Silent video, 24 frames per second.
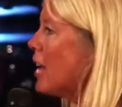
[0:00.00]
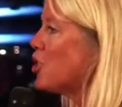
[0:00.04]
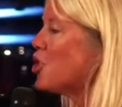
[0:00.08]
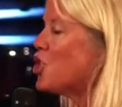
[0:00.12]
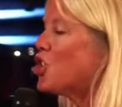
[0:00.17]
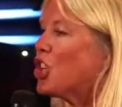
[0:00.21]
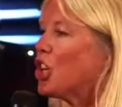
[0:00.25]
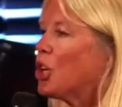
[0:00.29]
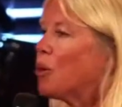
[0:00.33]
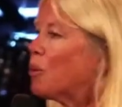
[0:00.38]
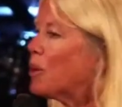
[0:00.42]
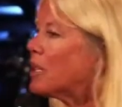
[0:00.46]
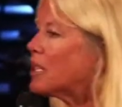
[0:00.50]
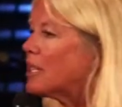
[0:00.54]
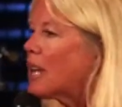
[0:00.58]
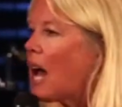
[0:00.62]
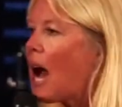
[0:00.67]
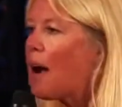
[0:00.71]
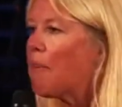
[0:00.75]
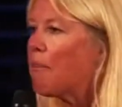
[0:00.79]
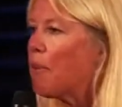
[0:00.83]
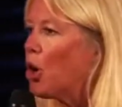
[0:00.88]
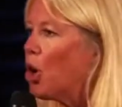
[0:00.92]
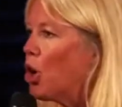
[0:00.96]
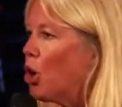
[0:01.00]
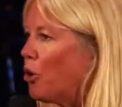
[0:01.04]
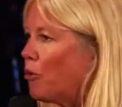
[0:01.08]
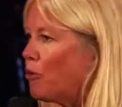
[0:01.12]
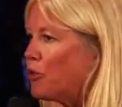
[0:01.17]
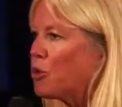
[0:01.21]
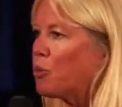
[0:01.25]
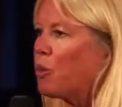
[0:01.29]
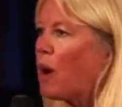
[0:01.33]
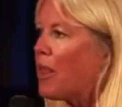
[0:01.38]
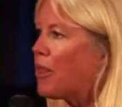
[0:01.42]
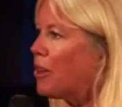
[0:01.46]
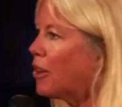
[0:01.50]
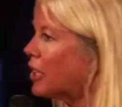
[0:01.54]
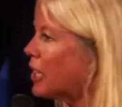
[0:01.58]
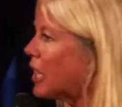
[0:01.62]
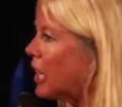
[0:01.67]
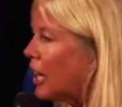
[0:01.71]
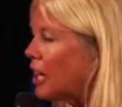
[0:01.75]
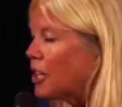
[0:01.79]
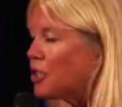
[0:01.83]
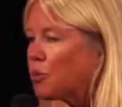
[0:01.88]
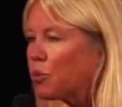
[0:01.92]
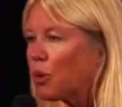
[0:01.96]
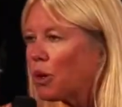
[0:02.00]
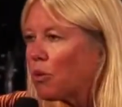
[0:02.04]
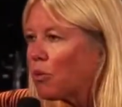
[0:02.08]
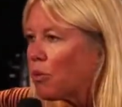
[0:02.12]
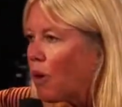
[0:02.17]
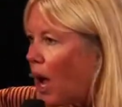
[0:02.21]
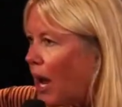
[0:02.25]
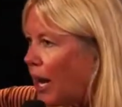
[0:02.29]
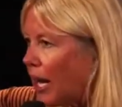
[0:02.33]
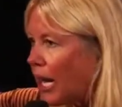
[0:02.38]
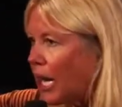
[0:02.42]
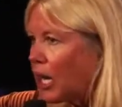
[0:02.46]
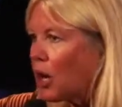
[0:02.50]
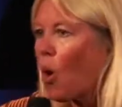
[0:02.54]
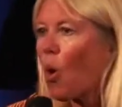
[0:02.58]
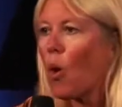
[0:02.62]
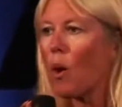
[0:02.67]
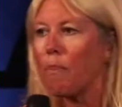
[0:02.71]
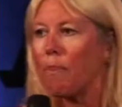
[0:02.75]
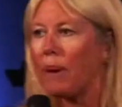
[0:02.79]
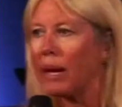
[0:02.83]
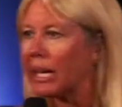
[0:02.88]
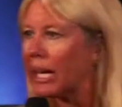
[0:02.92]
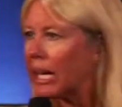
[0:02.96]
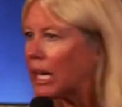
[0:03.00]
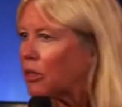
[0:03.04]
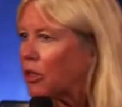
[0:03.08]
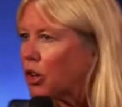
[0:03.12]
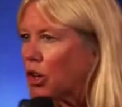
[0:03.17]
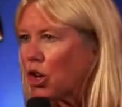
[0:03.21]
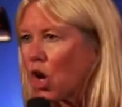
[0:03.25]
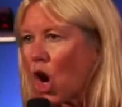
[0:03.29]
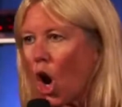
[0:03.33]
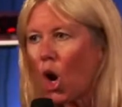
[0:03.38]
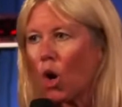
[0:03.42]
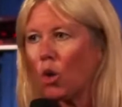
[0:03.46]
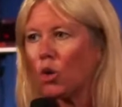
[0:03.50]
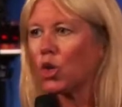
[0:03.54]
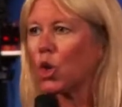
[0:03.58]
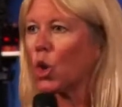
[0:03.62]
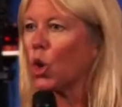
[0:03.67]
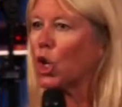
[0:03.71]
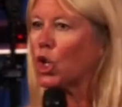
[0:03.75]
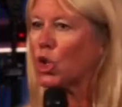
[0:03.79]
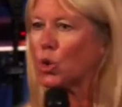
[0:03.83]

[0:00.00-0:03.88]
And she was not moved whether kids were running or picking their nose